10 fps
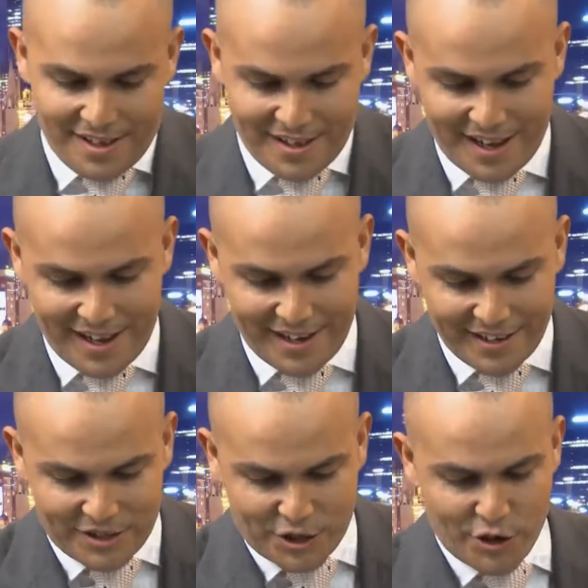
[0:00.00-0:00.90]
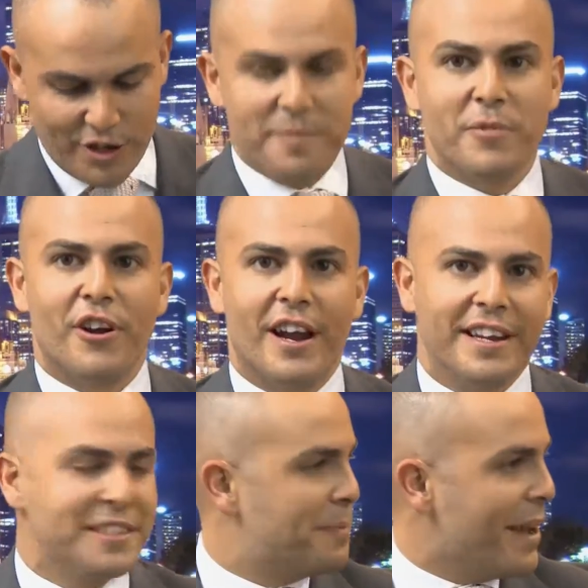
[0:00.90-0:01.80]
Yeah, Judy Moran
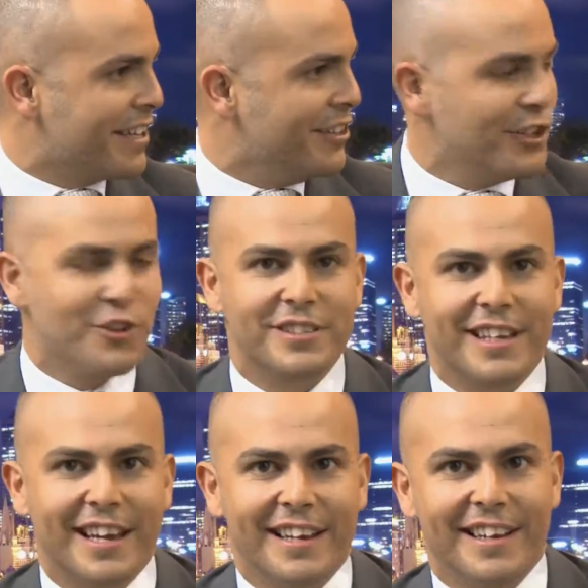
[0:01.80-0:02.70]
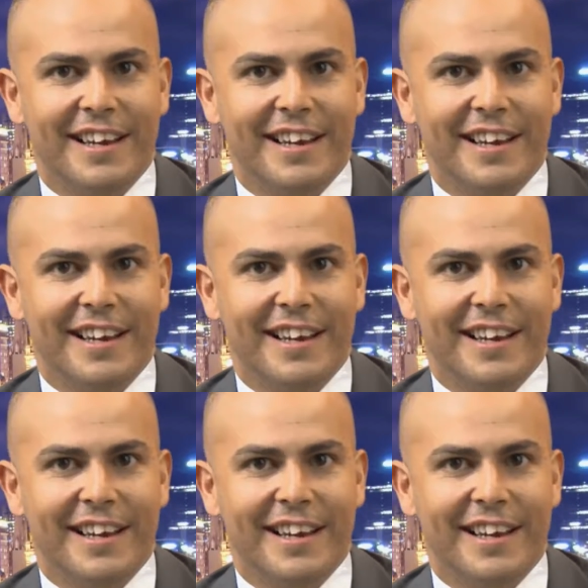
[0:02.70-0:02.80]
is back in the news again.